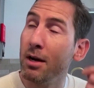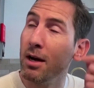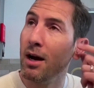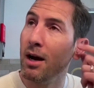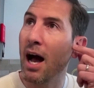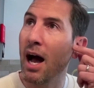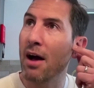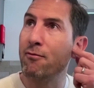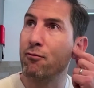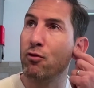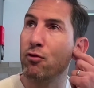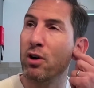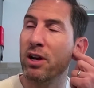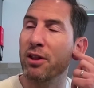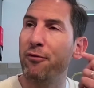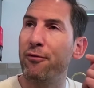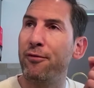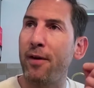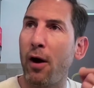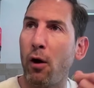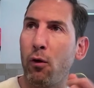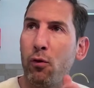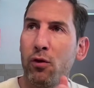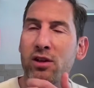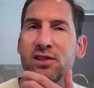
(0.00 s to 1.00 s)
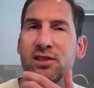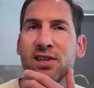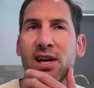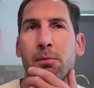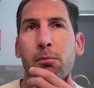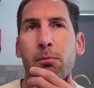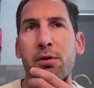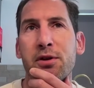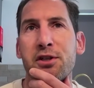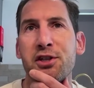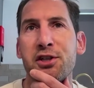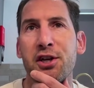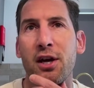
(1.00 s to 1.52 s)
Haven't really felt the
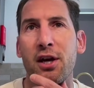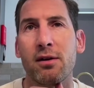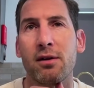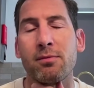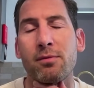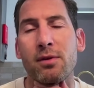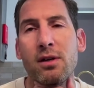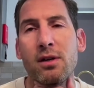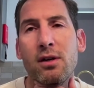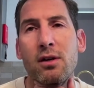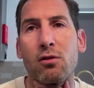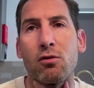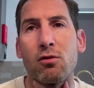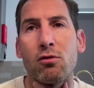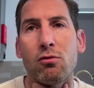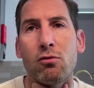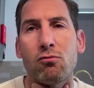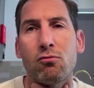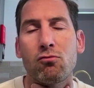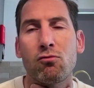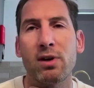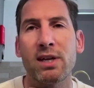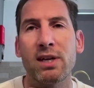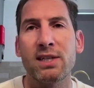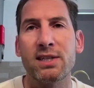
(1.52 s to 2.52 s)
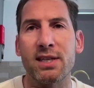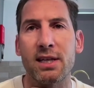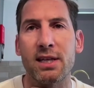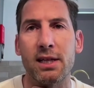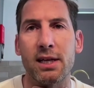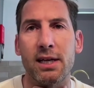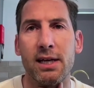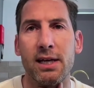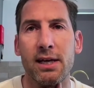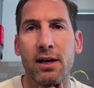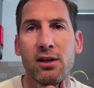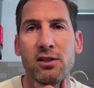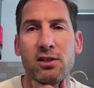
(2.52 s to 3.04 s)
temperature
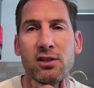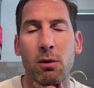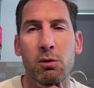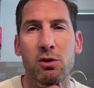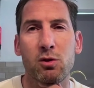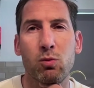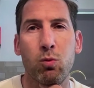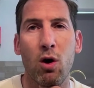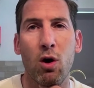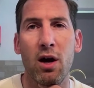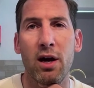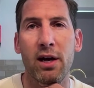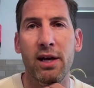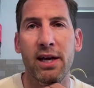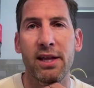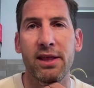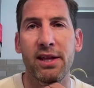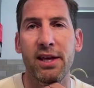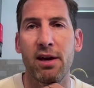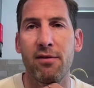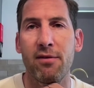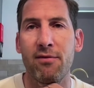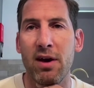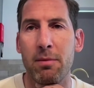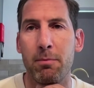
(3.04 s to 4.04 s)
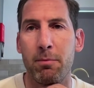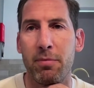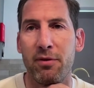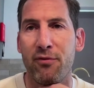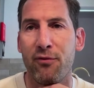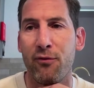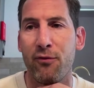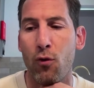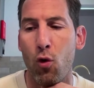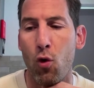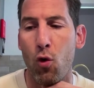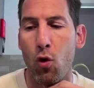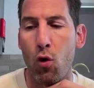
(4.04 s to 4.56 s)
recently because I was working the event
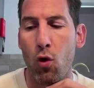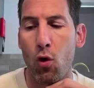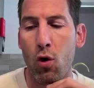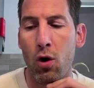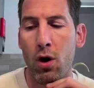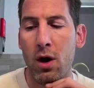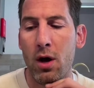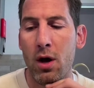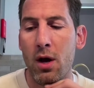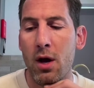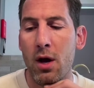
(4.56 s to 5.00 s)
before.